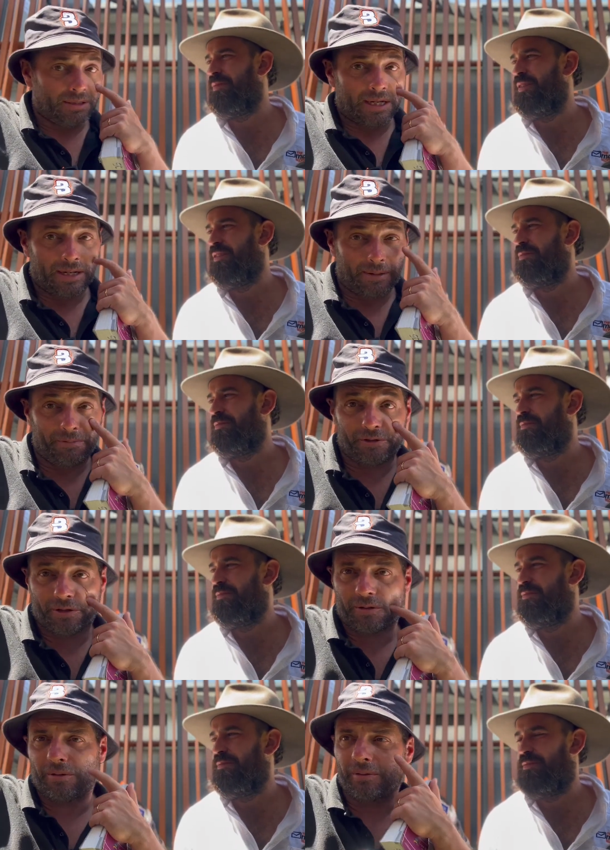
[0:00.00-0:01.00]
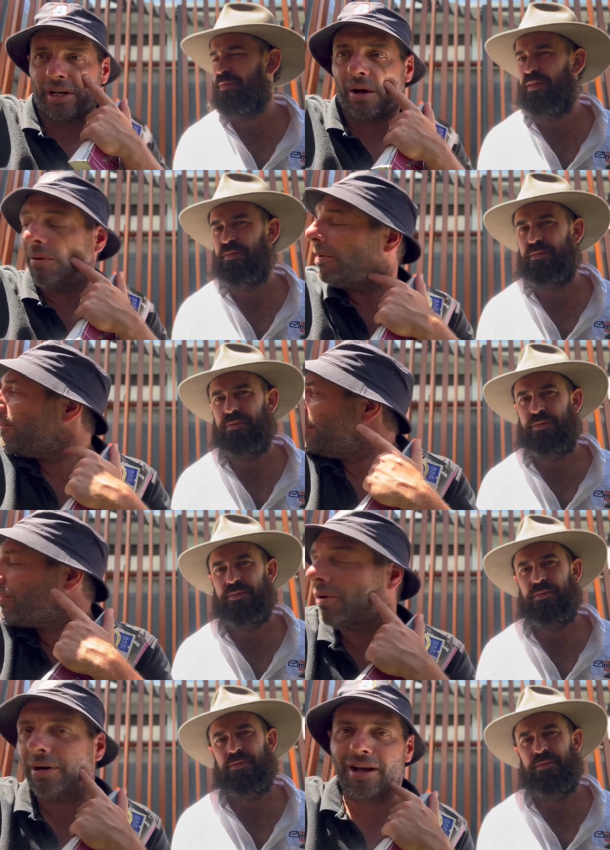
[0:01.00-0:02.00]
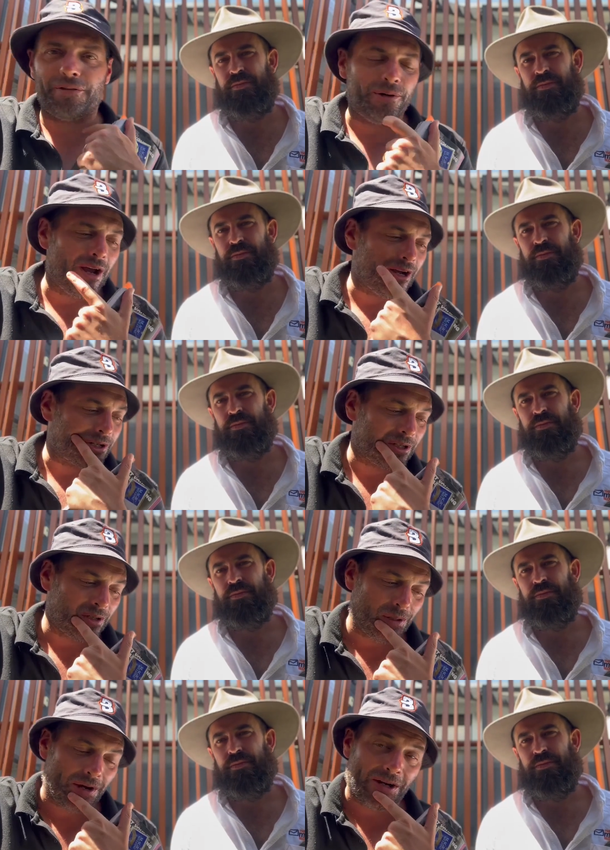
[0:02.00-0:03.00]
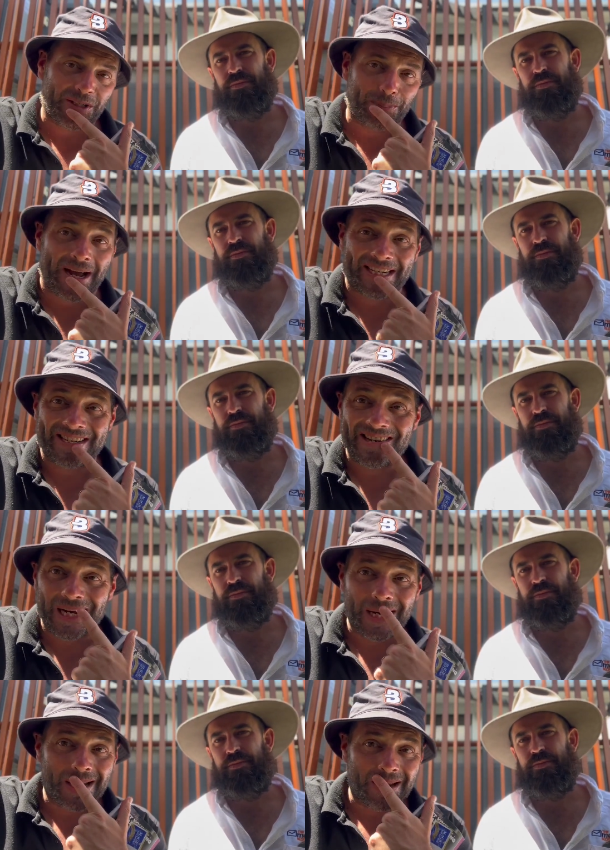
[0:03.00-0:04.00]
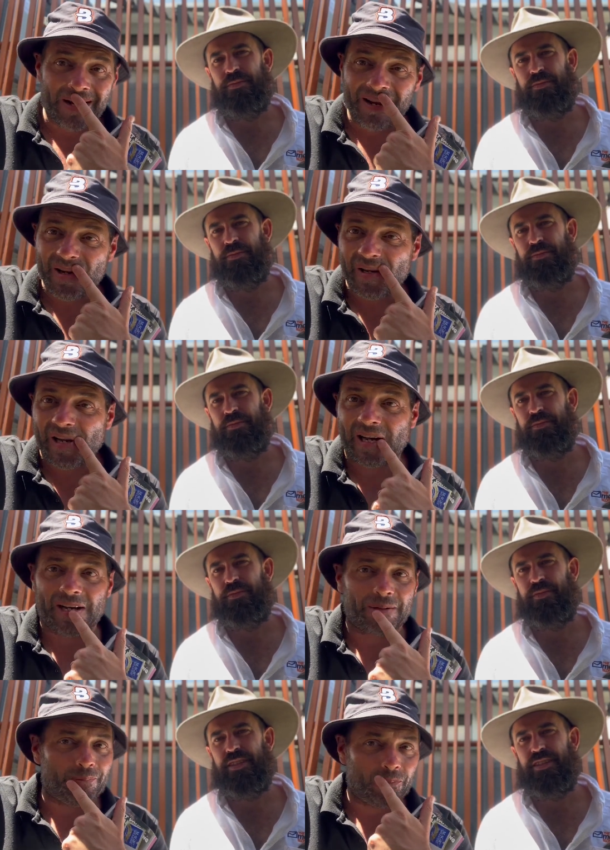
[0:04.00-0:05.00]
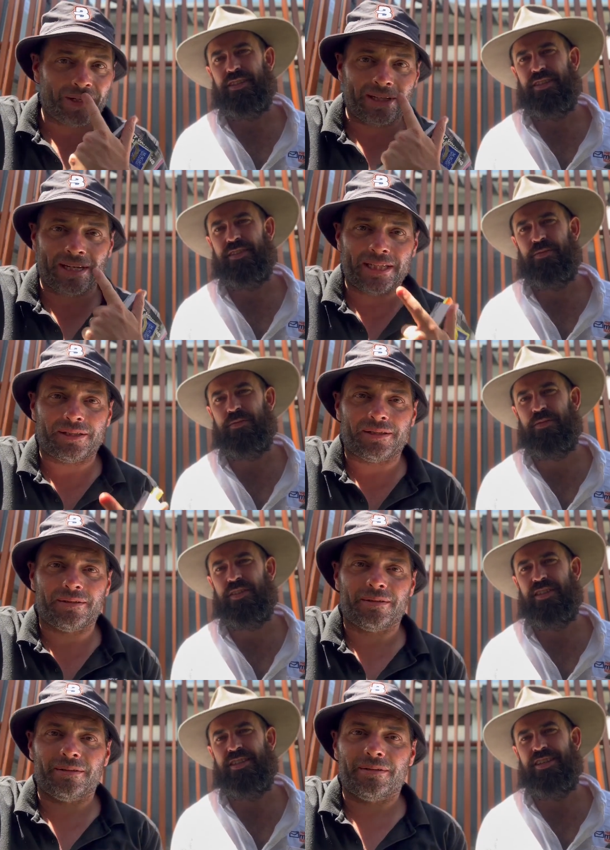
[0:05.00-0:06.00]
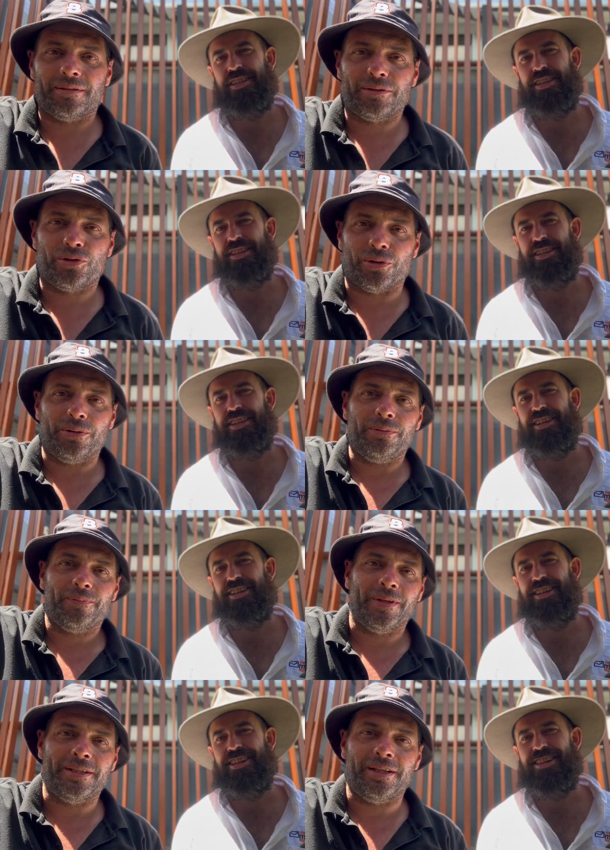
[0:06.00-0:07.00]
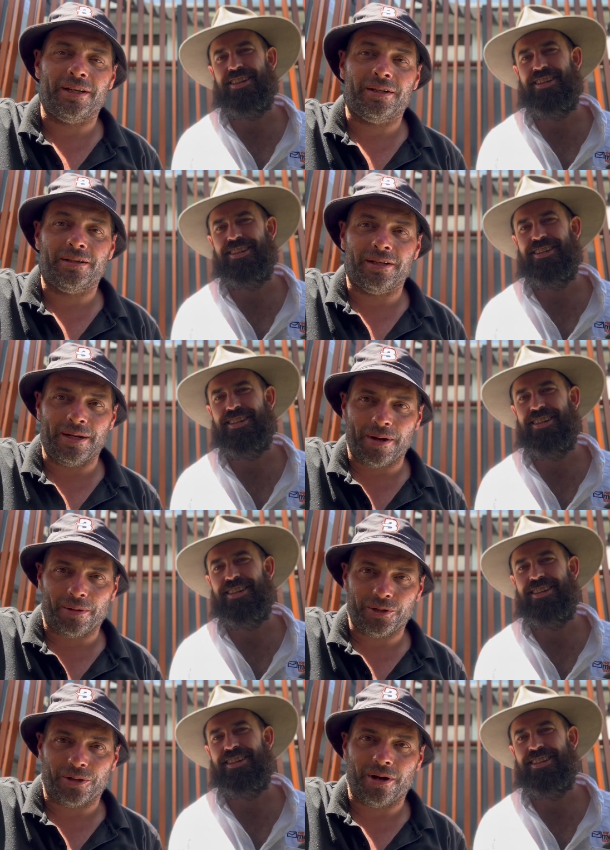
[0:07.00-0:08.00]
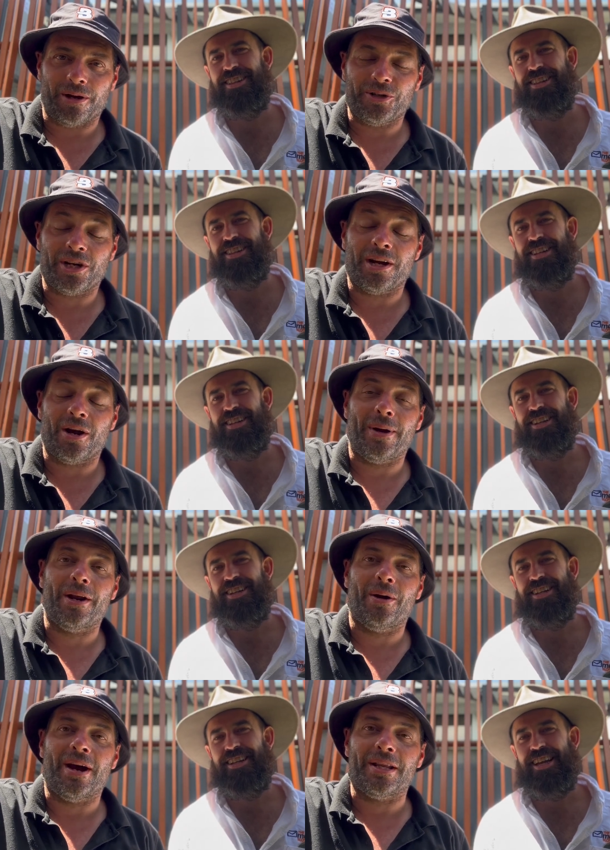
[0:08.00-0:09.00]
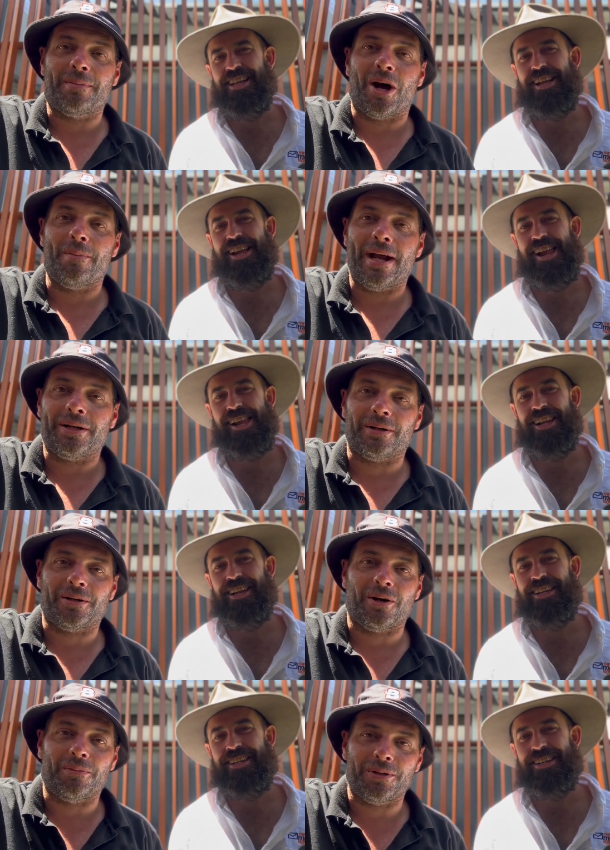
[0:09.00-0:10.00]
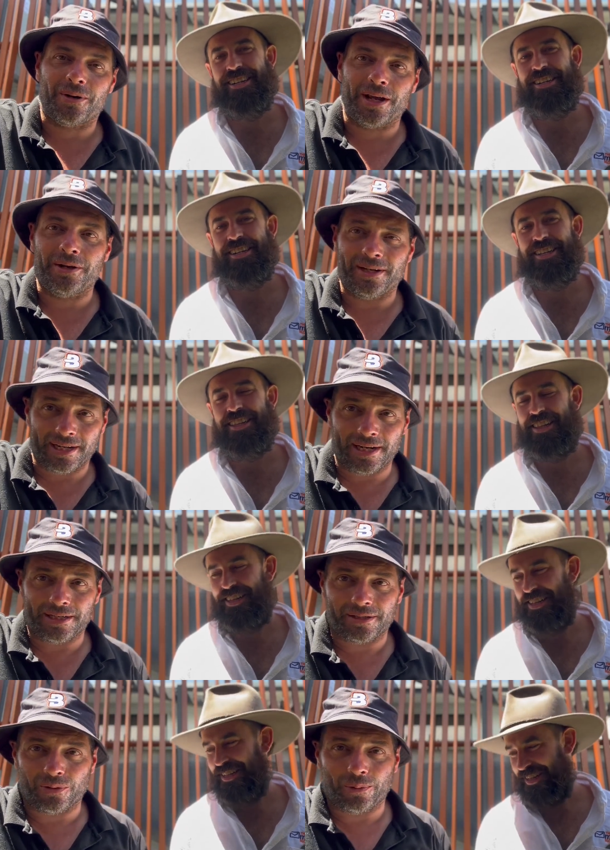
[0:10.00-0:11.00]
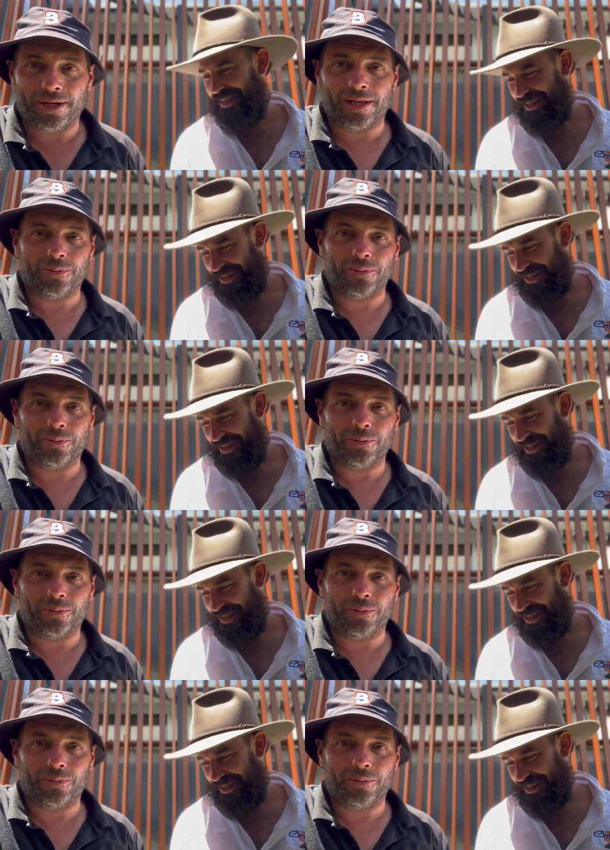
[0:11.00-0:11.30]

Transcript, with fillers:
Speaker 1: um, for sure. Don't know whether we'll be strong enough. Who knows? Who knows? But um, one thing is true is you can email jono, J-O-N-O, at themailbag.com.au to get into the winner that